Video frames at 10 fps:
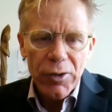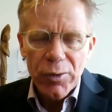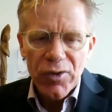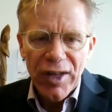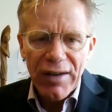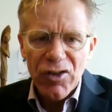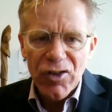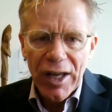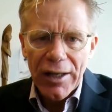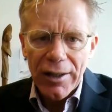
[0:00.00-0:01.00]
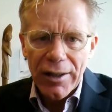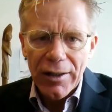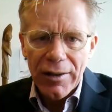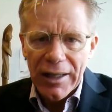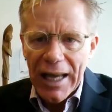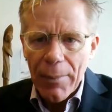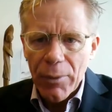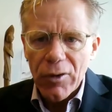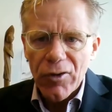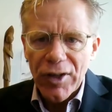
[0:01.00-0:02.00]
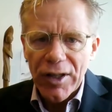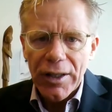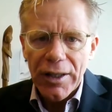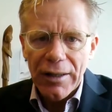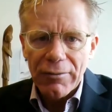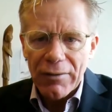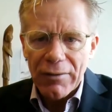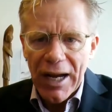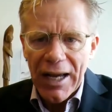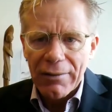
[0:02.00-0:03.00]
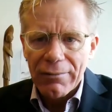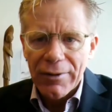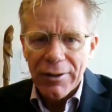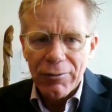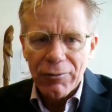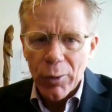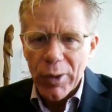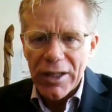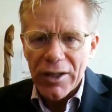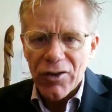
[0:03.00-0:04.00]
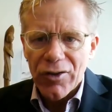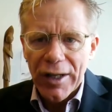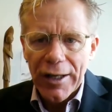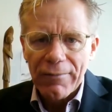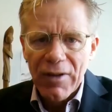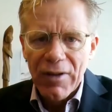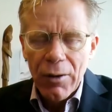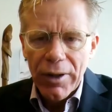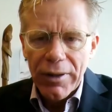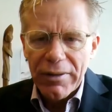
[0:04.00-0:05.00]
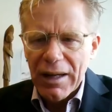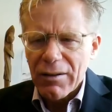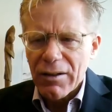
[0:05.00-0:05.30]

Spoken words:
which was devastating in the capital city and ran, for weeks with